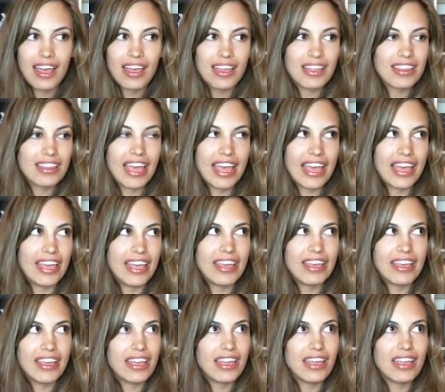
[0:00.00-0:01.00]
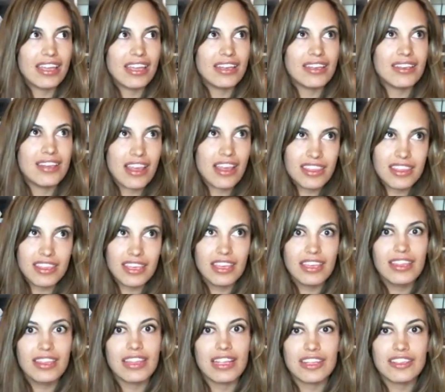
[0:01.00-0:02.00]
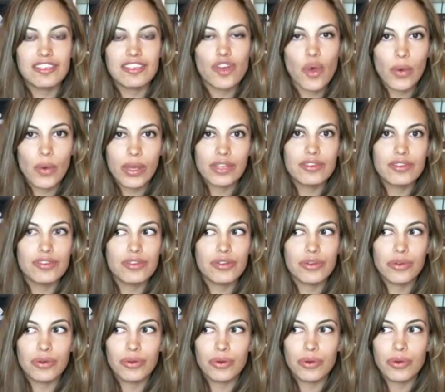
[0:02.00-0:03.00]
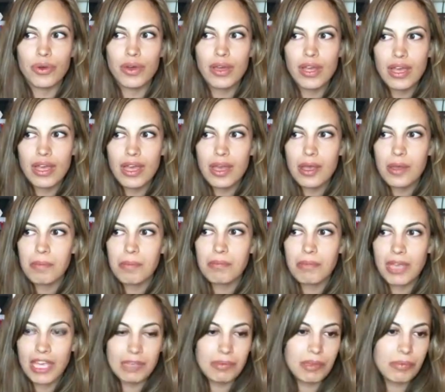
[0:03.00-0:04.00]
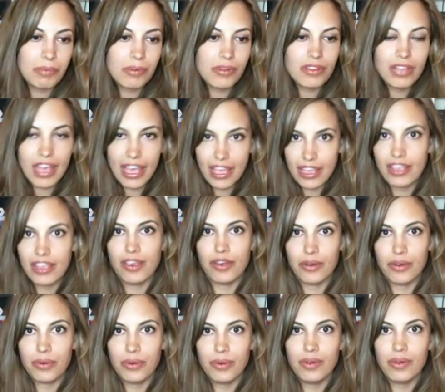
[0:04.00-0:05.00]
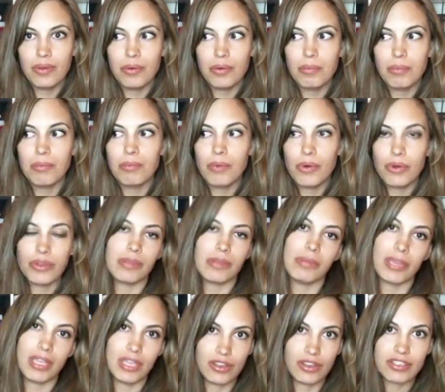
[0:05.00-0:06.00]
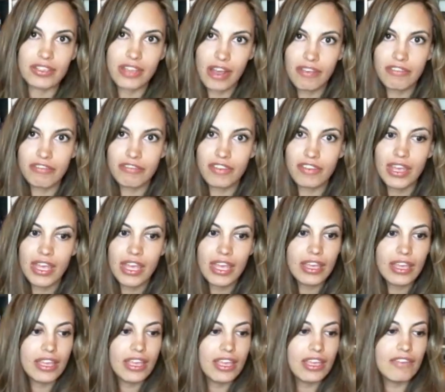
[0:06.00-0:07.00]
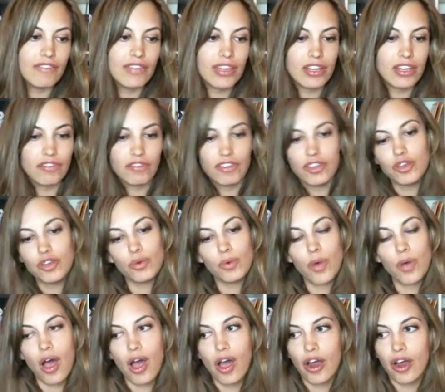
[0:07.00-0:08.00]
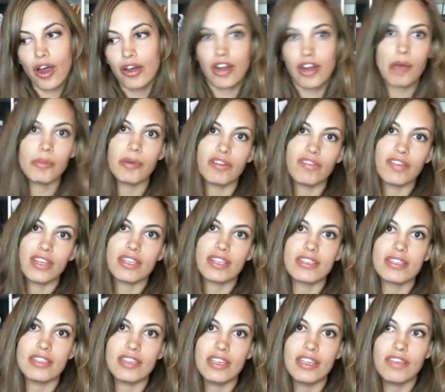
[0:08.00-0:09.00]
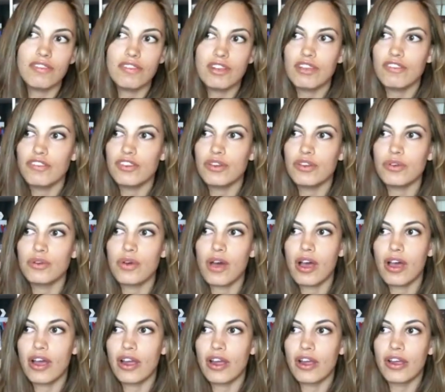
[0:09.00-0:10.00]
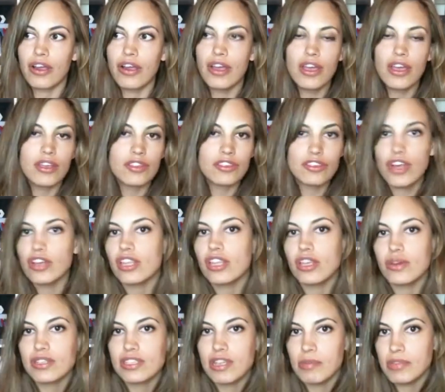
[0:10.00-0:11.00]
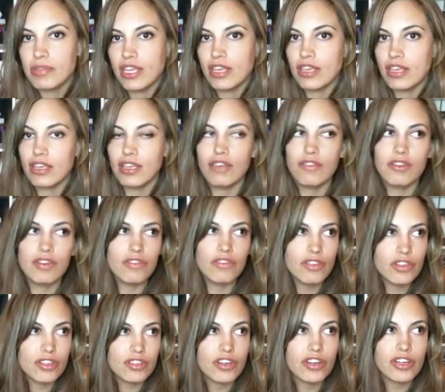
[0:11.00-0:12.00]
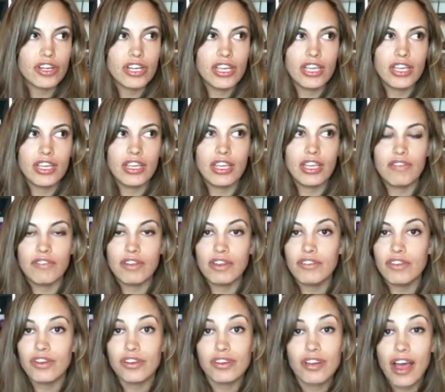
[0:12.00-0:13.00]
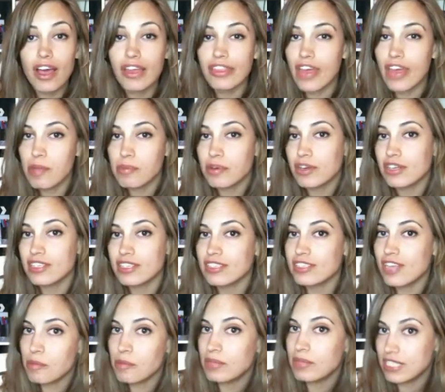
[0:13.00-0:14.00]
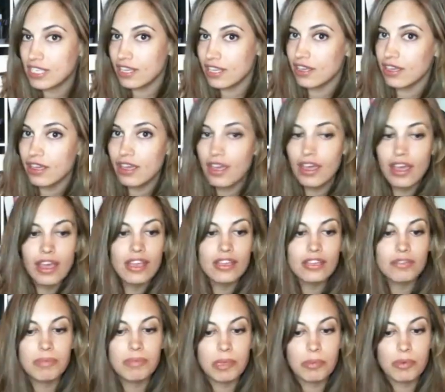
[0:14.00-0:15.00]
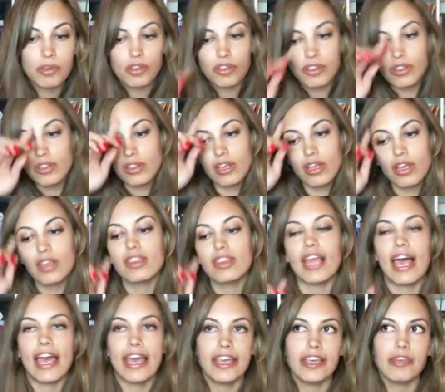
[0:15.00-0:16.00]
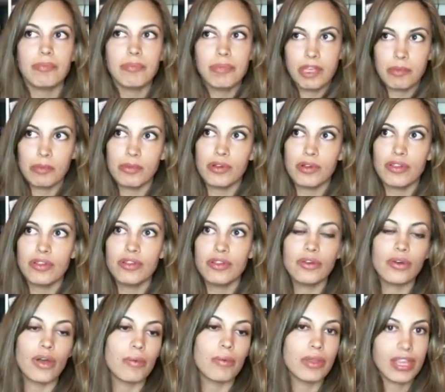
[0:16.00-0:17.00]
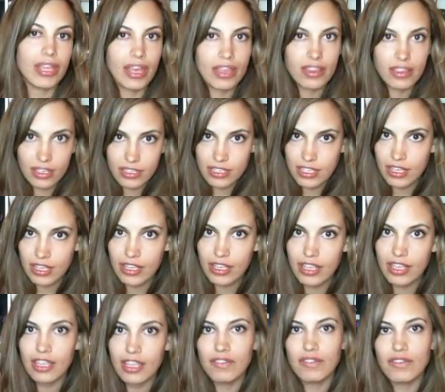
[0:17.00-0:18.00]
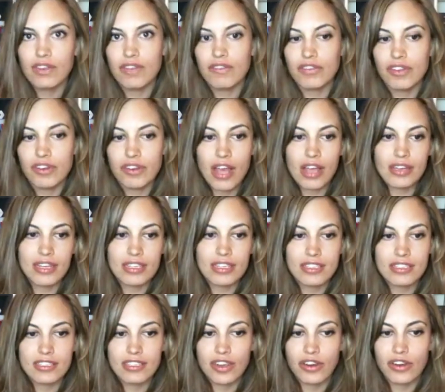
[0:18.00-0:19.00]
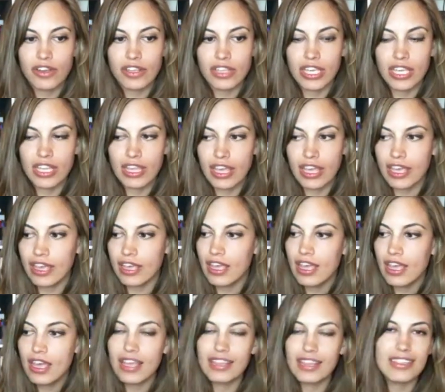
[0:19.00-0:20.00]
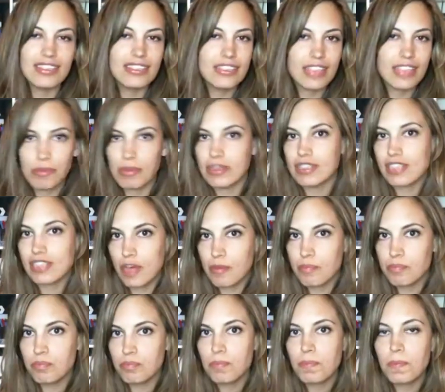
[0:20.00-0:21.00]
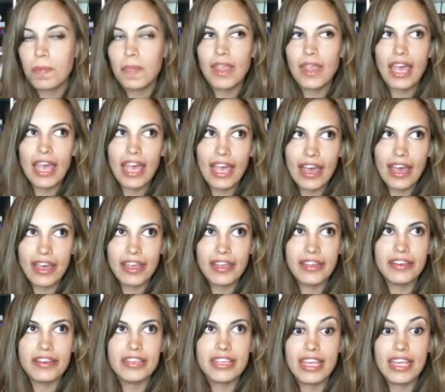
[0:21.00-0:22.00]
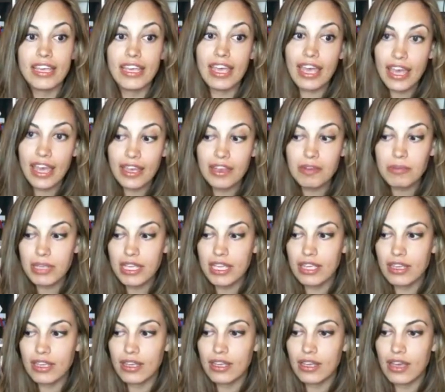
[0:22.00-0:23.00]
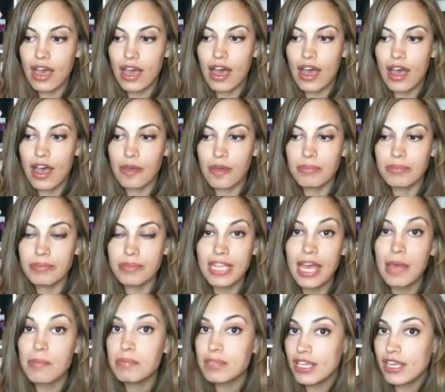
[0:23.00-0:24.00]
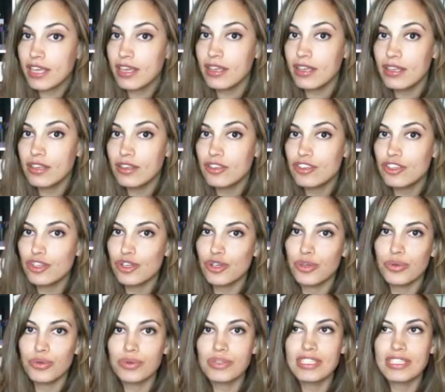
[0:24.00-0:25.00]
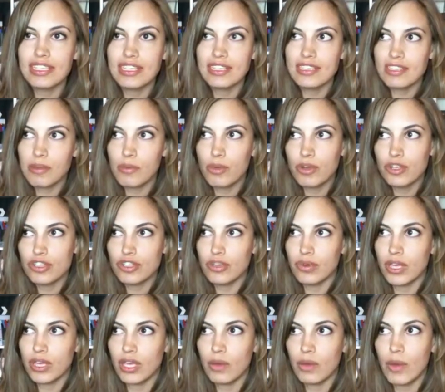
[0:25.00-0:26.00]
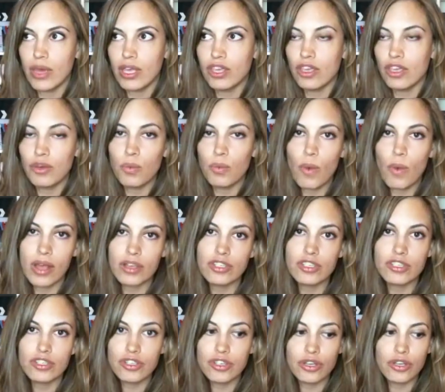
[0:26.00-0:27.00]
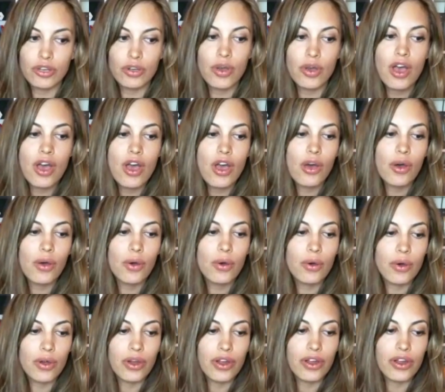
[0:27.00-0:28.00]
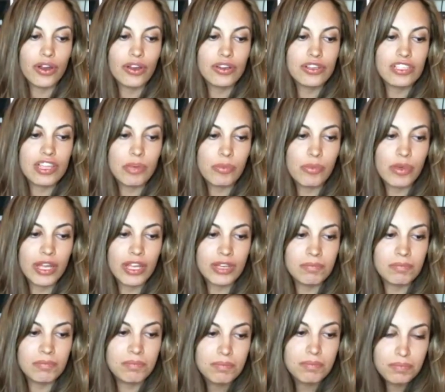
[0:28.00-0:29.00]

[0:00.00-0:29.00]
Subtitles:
like nothing that is going to make people like you more than being yourself. Even if you are not perfect, even if you are struggling with something, even if you're learning, even if you're not that person's cup of tea, people like people who are really authentic, even if they're not necessarily like the same as them. And it can be tempting to see someone doing what you want to do, or someone